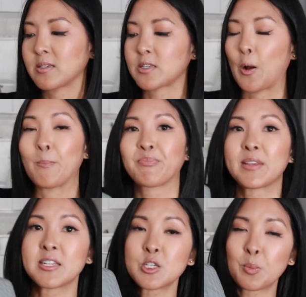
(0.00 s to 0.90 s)
So
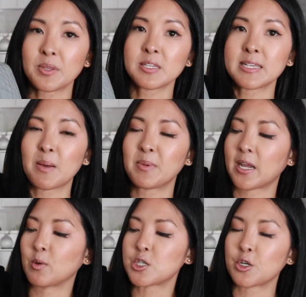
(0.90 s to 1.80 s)
let's open this up and
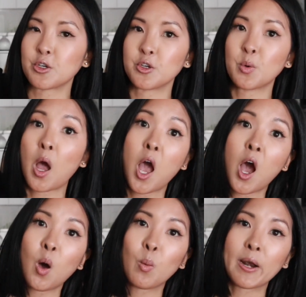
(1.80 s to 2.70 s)
I will show you
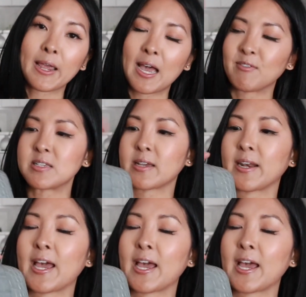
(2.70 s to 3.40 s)
what I have inside.